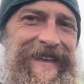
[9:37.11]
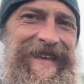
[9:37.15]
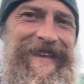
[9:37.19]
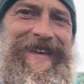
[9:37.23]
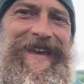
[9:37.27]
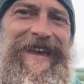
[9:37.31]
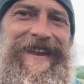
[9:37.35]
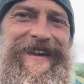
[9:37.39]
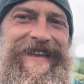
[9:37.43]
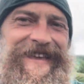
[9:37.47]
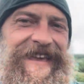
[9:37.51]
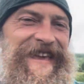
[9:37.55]

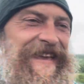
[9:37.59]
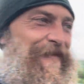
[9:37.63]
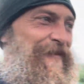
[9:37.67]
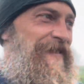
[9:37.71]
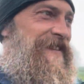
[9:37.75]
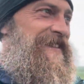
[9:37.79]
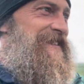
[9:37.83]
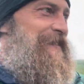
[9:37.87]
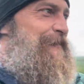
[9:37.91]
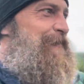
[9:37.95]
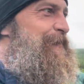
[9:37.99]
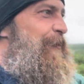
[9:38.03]
kind of gave me
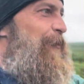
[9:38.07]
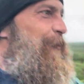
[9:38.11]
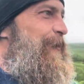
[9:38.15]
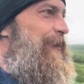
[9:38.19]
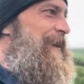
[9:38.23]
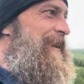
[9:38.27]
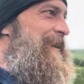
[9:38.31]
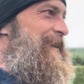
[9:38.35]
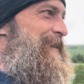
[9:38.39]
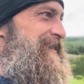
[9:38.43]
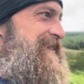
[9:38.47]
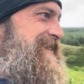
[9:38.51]
some
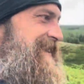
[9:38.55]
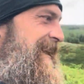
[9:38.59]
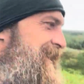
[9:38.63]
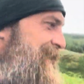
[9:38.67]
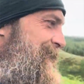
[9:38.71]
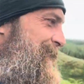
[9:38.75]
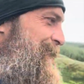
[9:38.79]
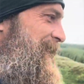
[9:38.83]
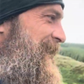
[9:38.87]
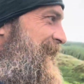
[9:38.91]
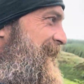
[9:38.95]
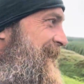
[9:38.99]
pointers on
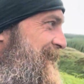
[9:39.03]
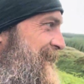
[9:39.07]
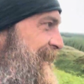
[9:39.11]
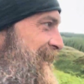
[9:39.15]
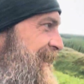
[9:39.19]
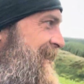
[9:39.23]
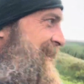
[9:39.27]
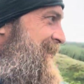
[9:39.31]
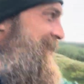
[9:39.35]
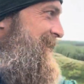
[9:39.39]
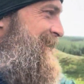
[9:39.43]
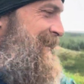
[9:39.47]
a way to
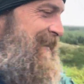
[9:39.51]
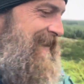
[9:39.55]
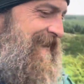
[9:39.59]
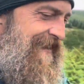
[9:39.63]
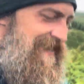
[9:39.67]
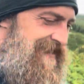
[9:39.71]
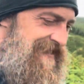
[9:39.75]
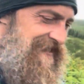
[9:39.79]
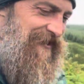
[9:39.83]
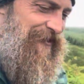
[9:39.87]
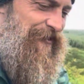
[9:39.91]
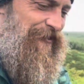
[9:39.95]

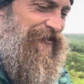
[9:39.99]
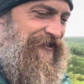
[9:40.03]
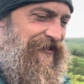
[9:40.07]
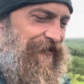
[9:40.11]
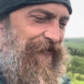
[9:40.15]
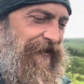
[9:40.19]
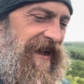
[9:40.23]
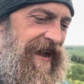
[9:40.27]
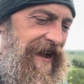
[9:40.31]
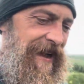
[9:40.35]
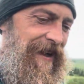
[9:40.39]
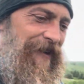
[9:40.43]
scooch
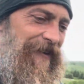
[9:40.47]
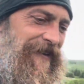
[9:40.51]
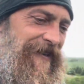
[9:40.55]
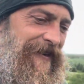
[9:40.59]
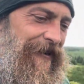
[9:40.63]
around.